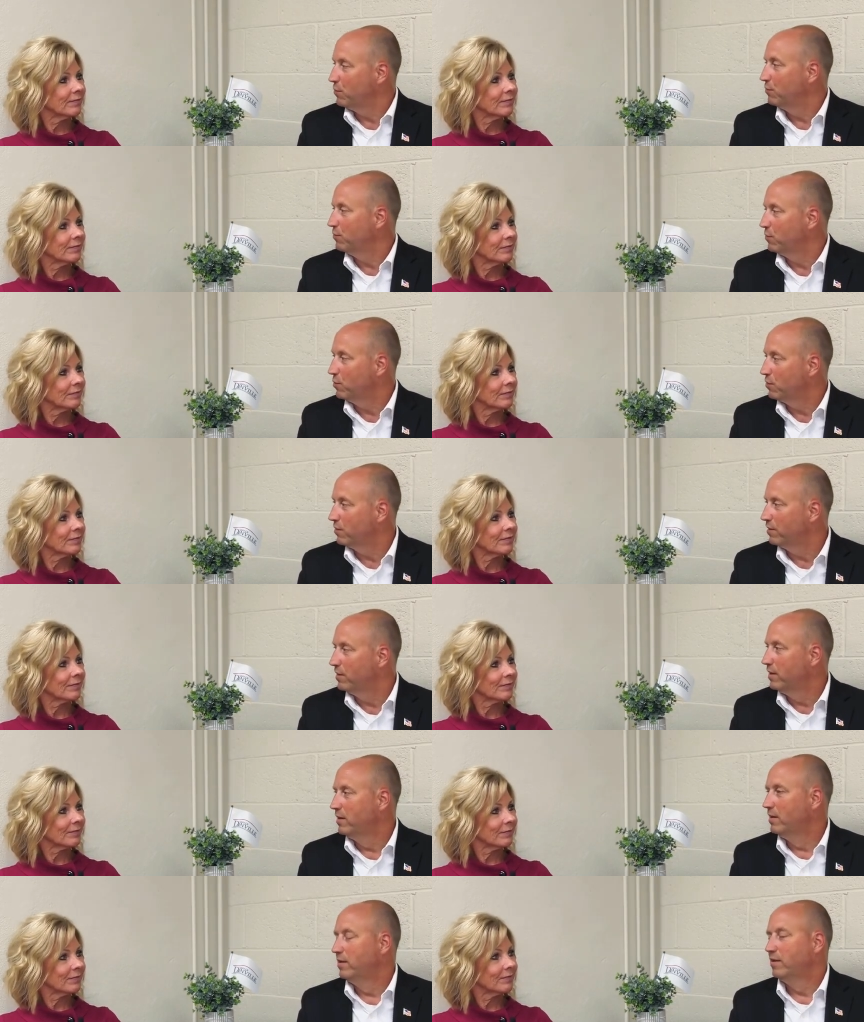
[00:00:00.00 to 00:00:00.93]
Speaker 1: move forward.
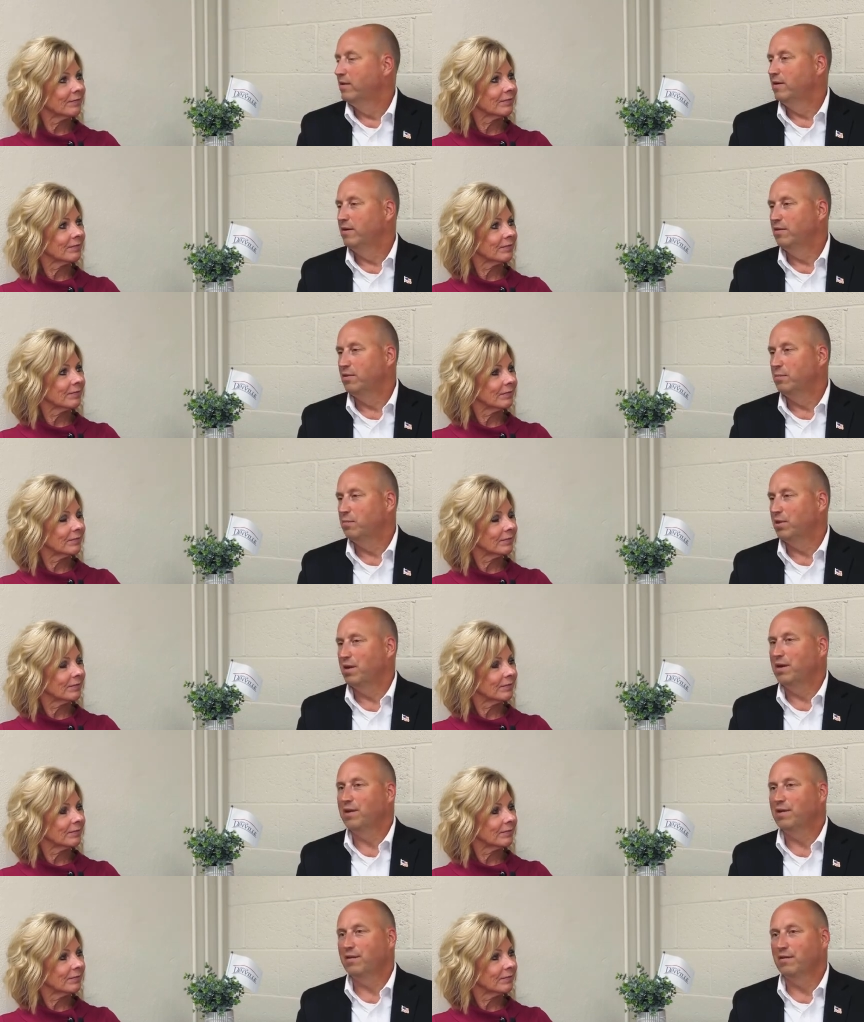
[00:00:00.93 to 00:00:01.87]
Uh, the
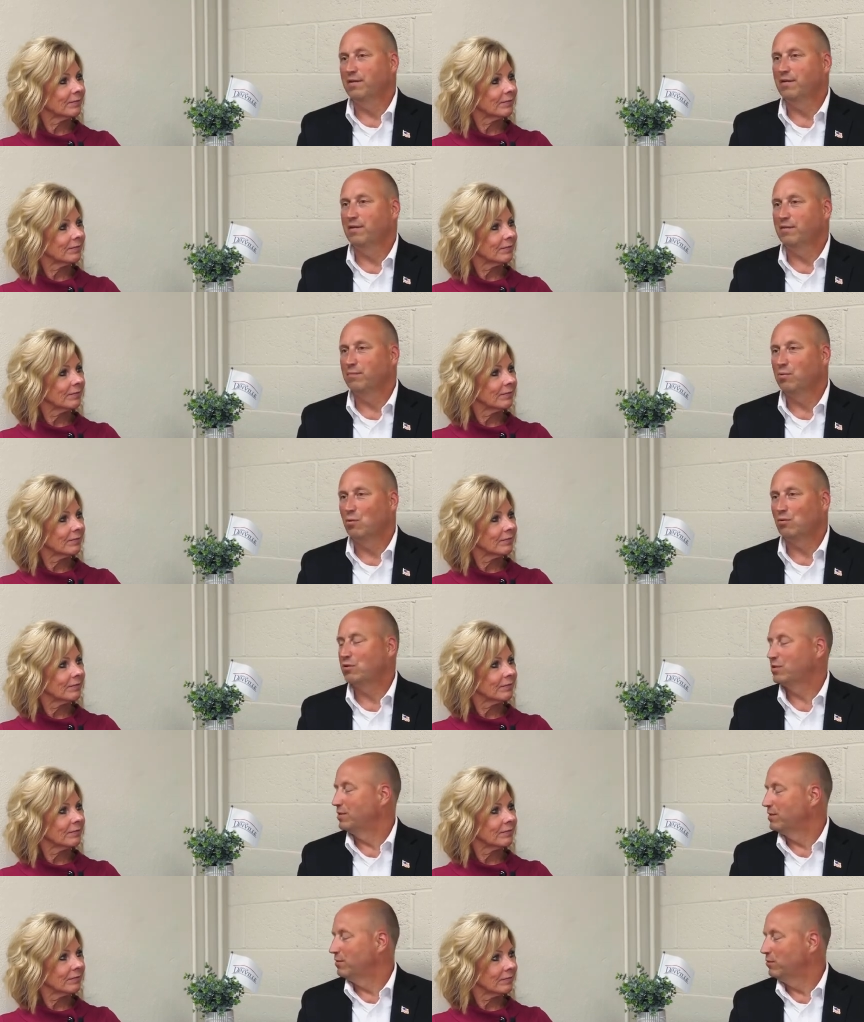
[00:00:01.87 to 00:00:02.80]
planning uh,
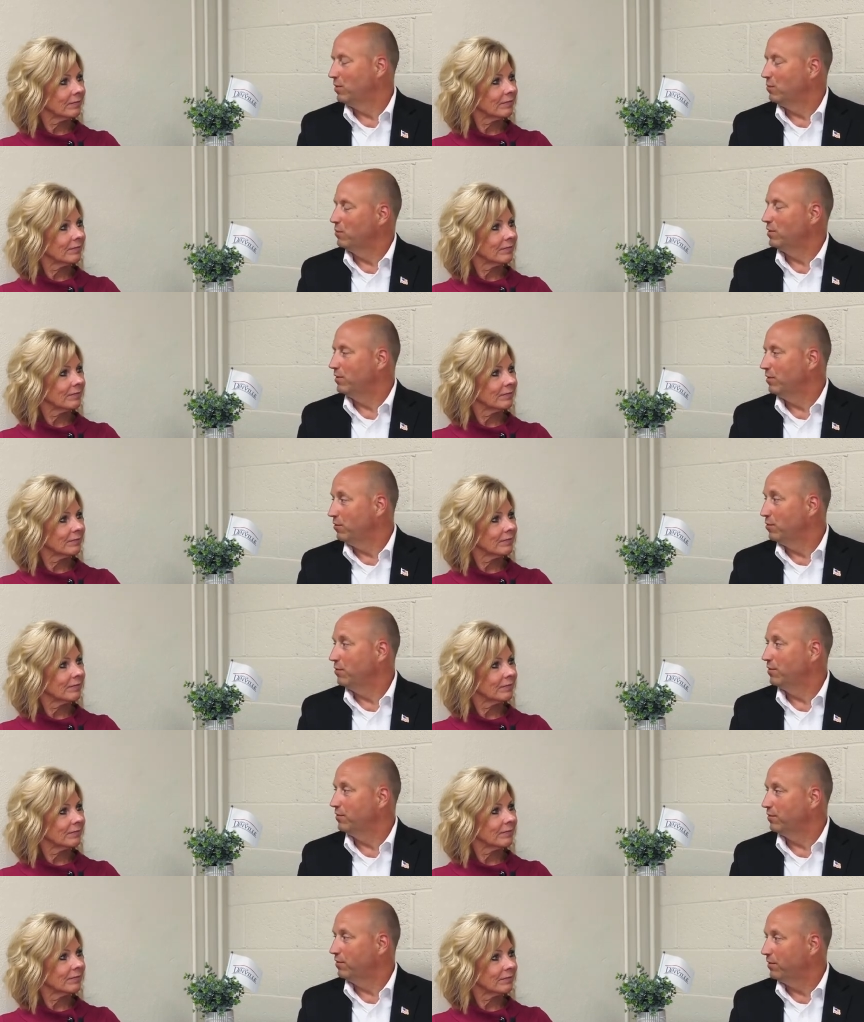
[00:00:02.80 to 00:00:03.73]
portion of what we do
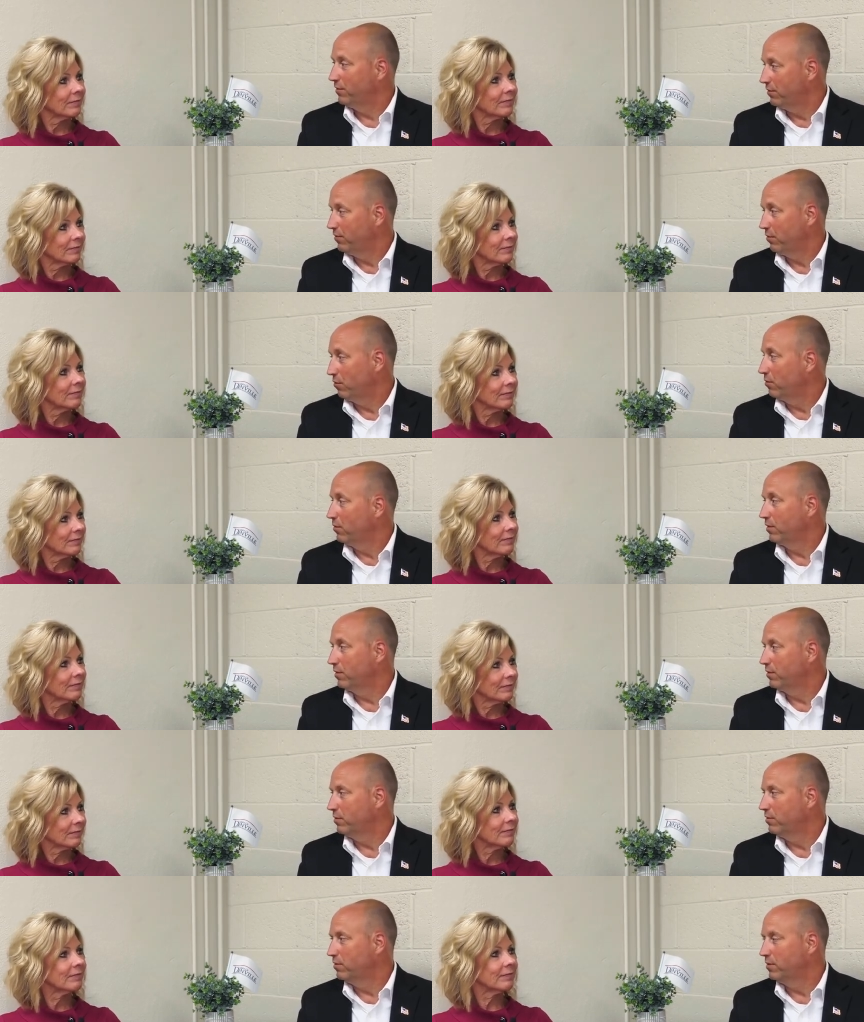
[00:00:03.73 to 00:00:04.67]
is, is so
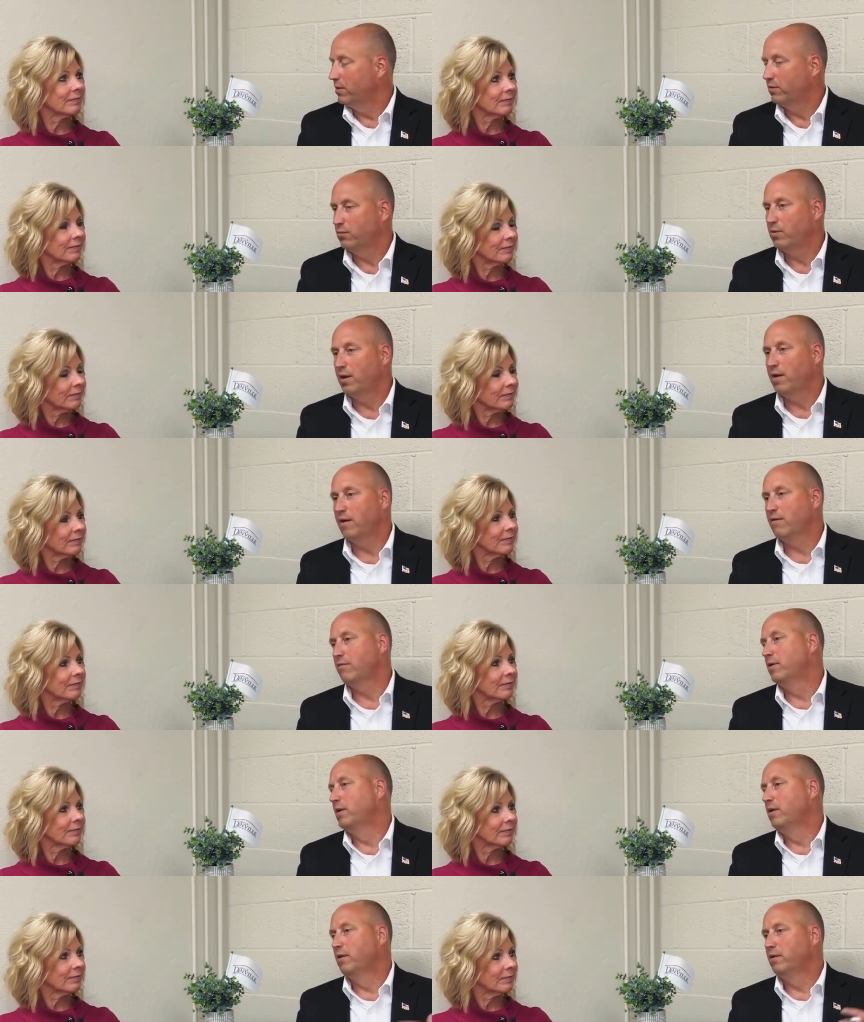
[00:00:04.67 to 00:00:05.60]
critical as we have
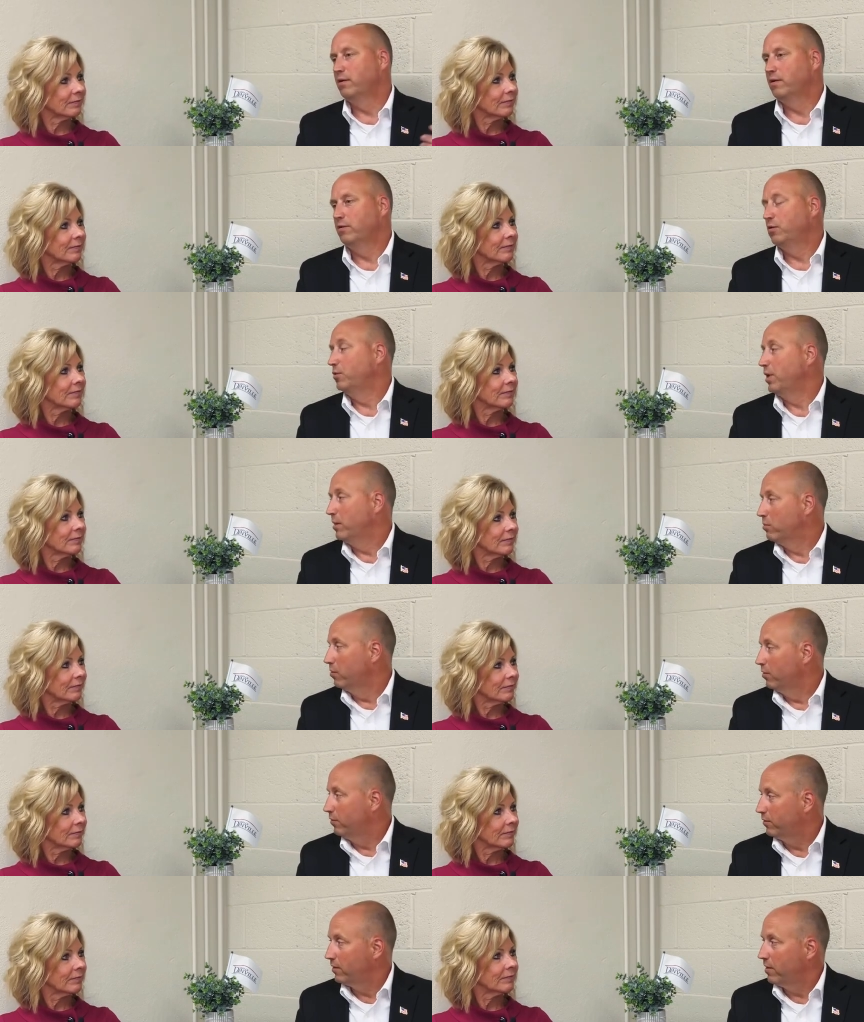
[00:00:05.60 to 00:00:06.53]
uh, new
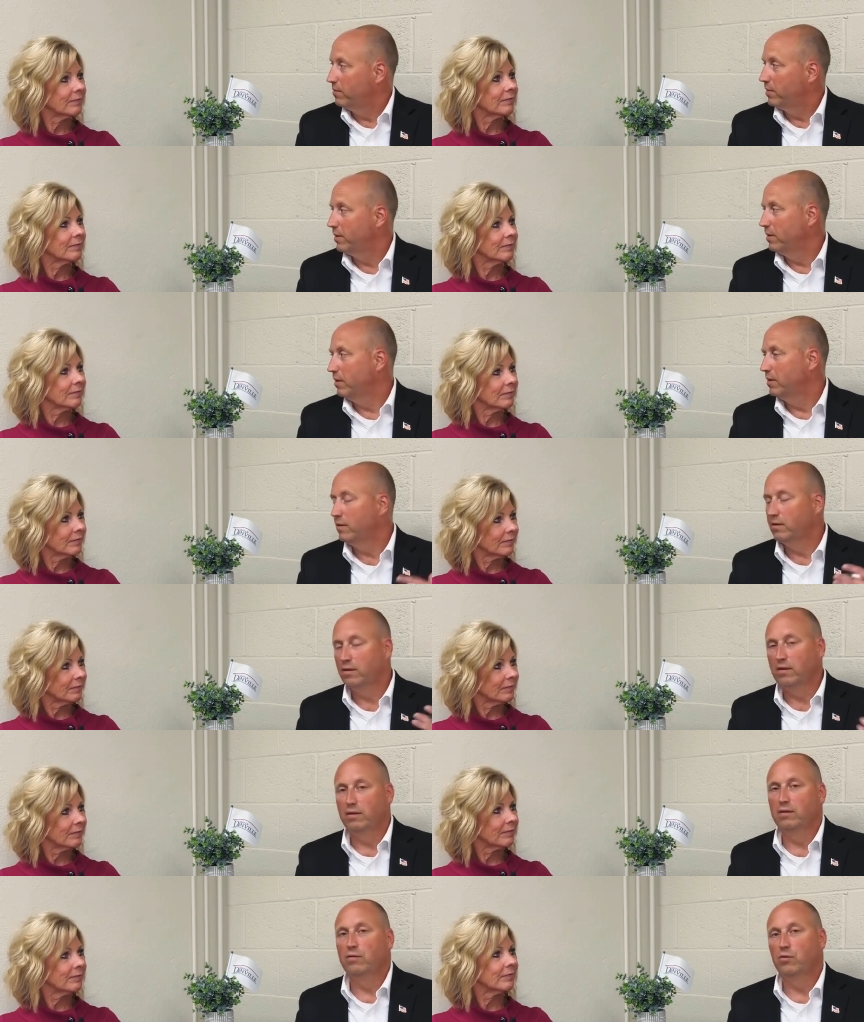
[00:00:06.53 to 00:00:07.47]
neighborhoods coming in
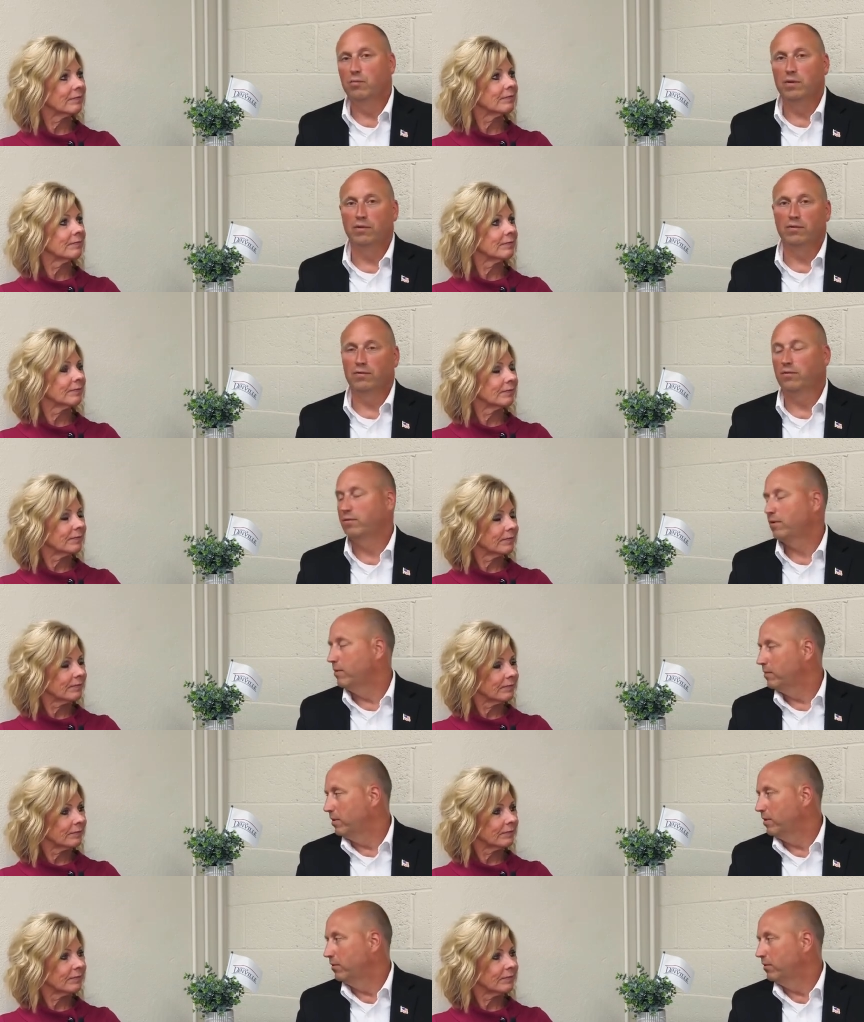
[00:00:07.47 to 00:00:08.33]
and new businesses coming in.